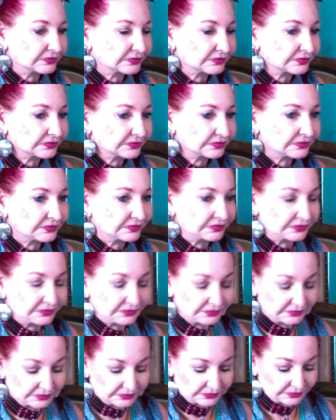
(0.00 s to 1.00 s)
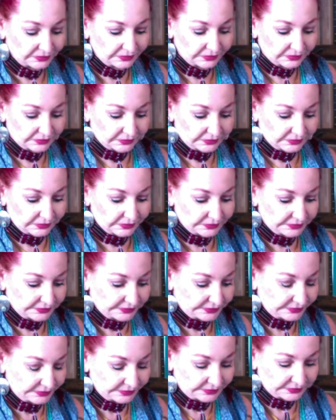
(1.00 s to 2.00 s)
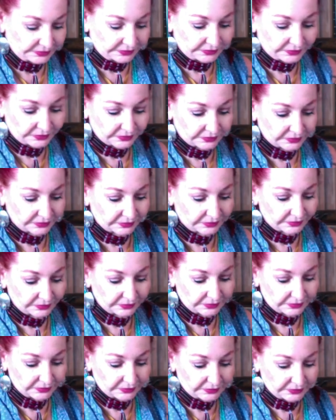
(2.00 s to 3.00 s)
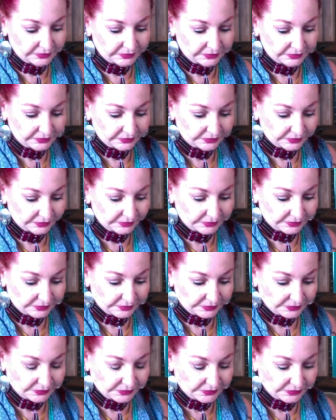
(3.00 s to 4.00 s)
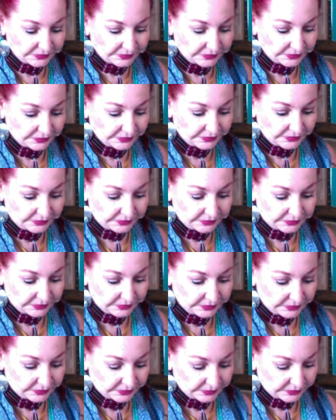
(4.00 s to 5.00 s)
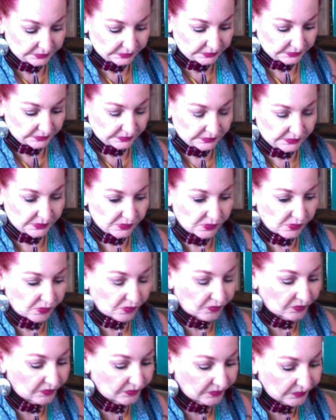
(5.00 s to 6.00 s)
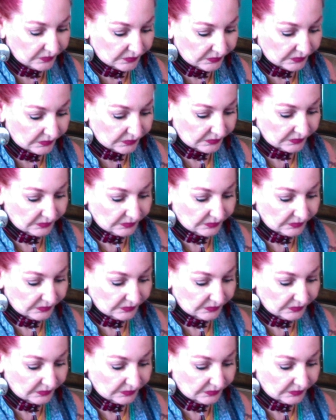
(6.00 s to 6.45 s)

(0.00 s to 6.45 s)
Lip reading: Nothing is said.